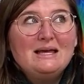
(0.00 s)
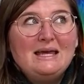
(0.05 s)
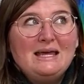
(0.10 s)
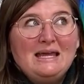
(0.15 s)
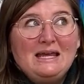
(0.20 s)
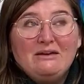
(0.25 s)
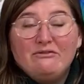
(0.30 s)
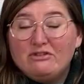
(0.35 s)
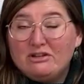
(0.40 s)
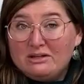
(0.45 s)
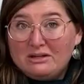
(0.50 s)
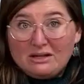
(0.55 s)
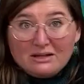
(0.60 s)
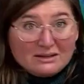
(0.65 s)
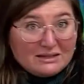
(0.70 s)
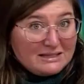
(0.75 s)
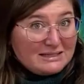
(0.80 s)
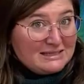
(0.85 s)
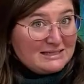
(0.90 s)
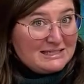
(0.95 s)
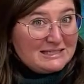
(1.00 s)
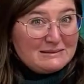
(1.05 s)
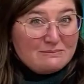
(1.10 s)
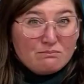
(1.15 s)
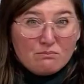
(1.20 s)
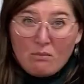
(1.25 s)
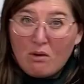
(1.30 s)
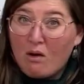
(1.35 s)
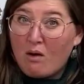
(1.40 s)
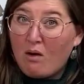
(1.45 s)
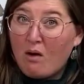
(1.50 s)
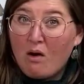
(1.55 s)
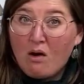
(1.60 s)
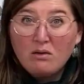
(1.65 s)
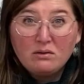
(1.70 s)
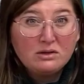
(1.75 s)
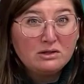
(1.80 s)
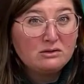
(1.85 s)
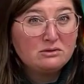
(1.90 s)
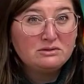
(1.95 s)
Even this
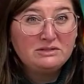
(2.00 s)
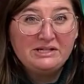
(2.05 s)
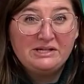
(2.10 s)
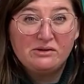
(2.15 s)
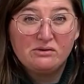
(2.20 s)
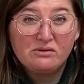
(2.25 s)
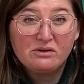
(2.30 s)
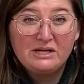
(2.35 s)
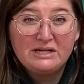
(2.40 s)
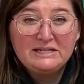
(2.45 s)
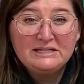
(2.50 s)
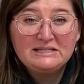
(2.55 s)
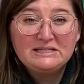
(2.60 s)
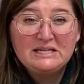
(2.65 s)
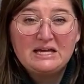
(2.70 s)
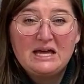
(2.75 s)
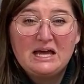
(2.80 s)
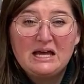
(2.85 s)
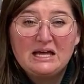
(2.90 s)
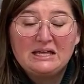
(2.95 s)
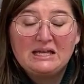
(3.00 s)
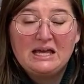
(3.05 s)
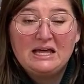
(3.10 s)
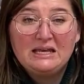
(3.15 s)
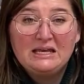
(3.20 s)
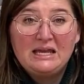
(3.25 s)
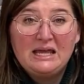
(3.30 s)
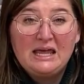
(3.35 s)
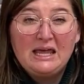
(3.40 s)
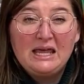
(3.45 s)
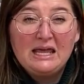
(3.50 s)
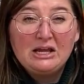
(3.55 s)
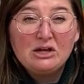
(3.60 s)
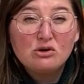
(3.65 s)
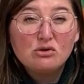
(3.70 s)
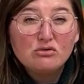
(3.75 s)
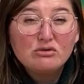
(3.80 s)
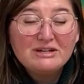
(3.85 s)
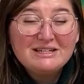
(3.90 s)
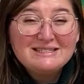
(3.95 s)
small little decrease can
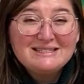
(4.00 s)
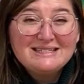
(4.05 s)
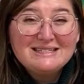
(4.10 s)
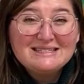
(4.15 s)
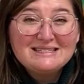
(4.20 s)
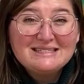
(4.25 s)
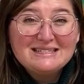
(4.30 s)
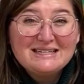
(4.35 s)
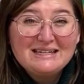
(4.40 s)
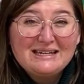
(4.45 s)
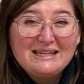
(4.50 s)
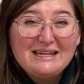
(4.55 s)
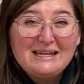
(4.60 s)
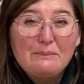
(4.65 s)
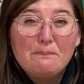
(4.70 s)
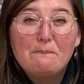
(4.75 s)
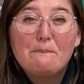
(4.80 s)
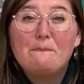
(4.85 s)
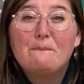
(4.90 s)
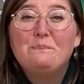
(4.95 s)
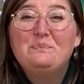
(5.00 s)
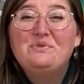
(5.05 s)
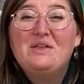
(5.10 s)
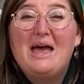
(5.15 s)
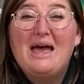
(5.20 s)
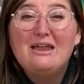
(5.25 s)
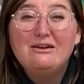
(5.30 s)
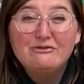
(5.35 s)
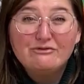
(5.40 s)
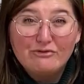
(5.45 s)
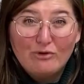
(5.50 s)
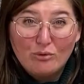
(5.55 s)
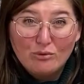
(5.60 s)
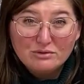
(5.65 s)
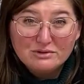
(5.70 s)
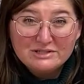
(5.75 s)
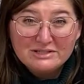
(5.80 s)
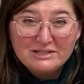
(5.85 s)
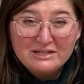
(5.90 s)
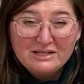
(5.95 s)
increase the acidity
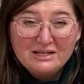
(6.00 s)
tenfold.